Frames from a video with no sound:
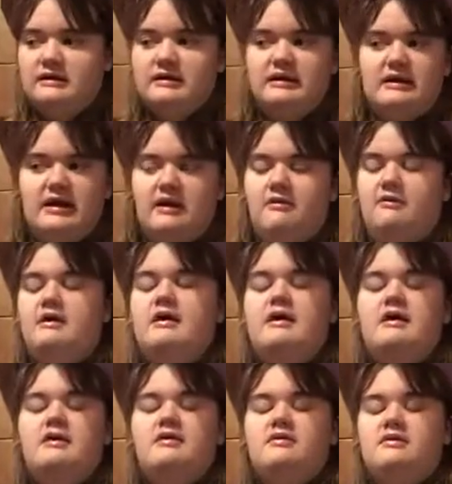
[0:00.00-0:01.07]
get out.
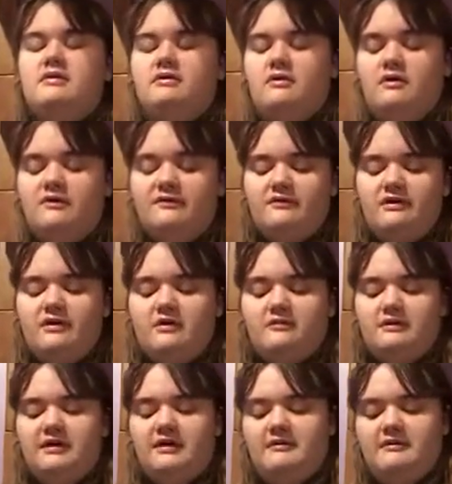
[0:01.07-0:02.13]
So overall,
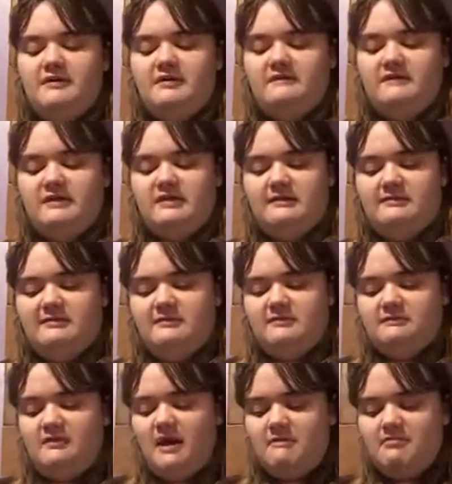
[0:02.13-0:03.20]
what I would give this
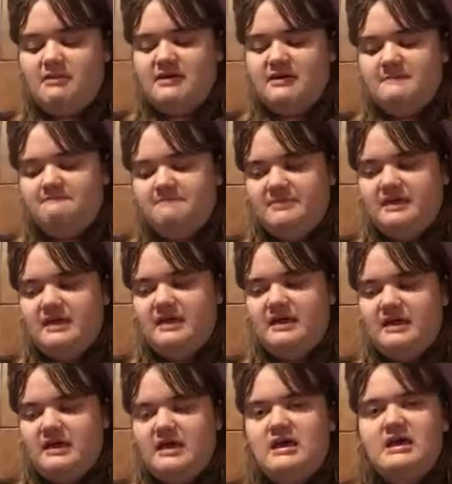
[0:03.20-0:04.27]
episode, probably,
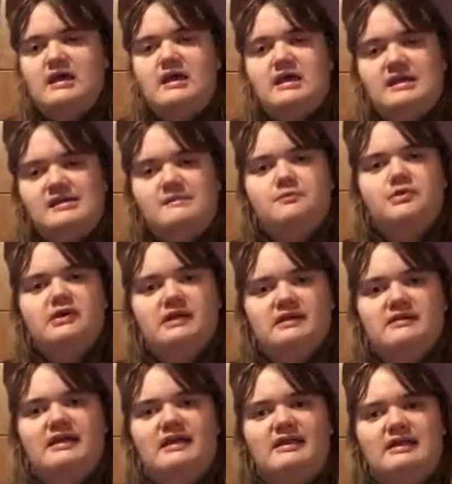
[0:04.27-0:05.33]
it's a pretty
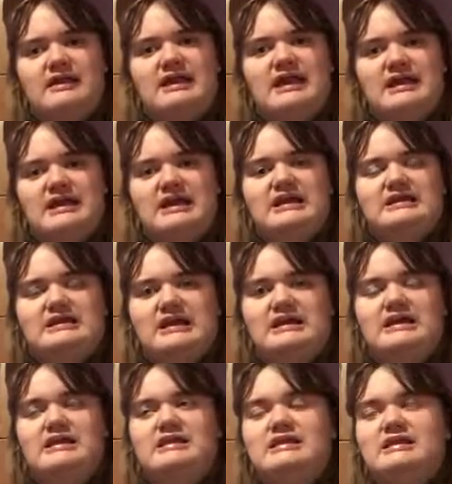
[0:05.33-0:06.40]
solid 8 out of
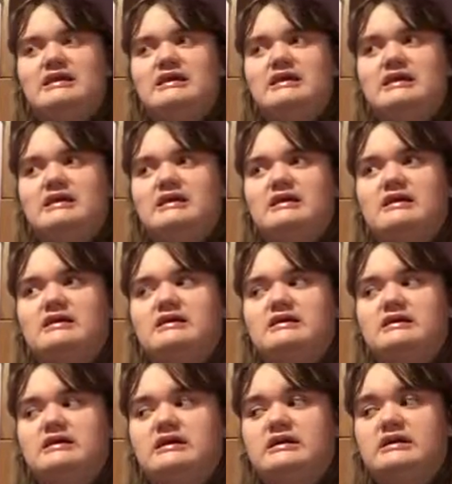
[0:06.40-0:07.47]
10, I think.
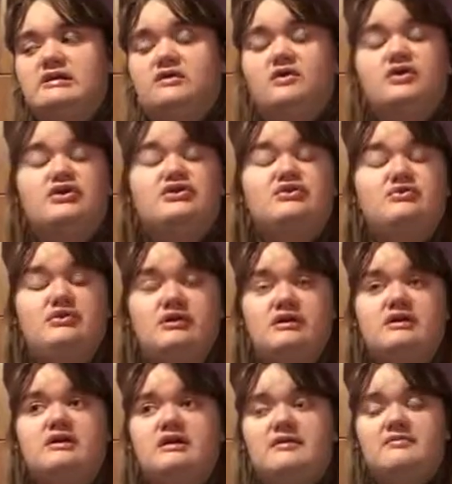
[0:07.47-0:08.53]
It's good,
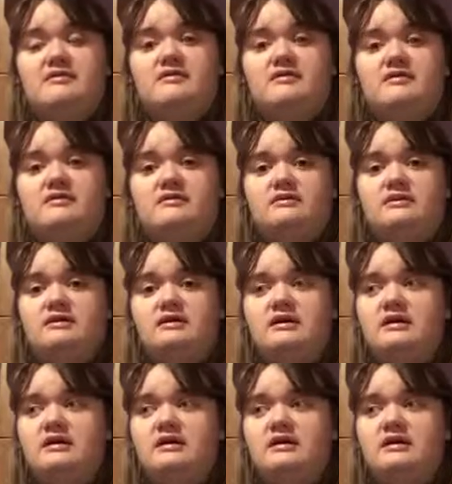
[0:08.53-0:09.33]
really good episode.